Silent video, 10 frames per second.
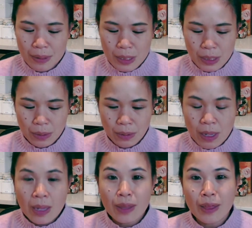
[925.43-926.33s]
So
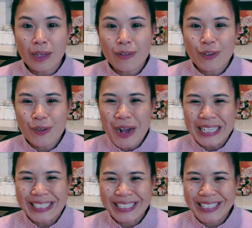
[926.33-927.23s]
thank you for
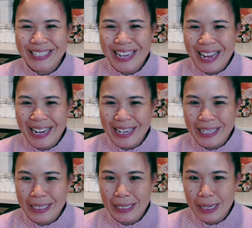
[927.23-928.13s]
watching,
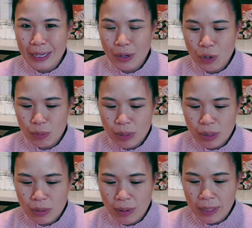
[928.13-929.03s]
and I hope you
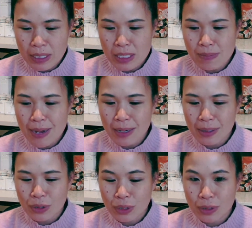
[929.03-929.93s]
are
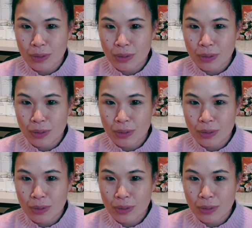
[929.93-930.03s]
inspired to